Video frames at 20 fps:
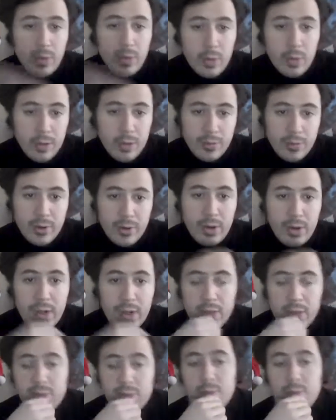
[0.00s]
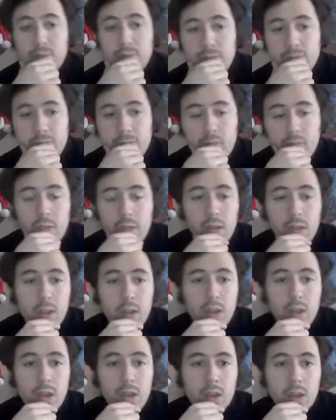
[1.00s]
working for Grayson
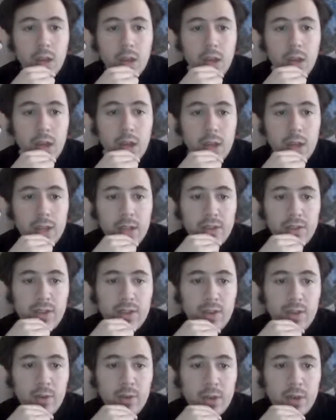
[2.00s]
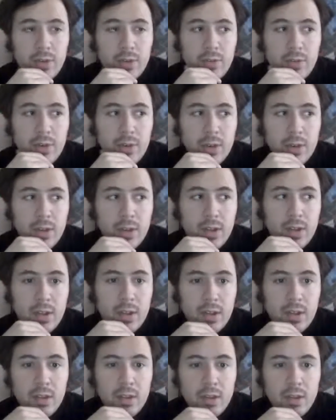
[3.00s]
instead of working for a
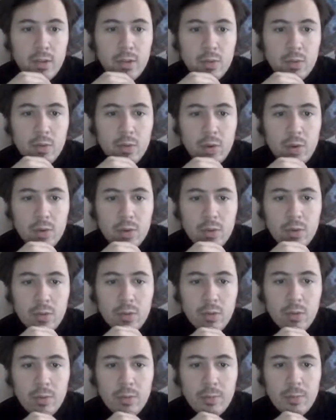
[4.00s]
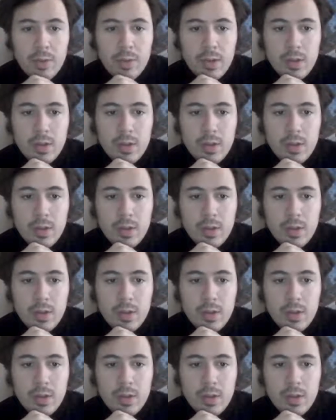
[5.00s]
rogue group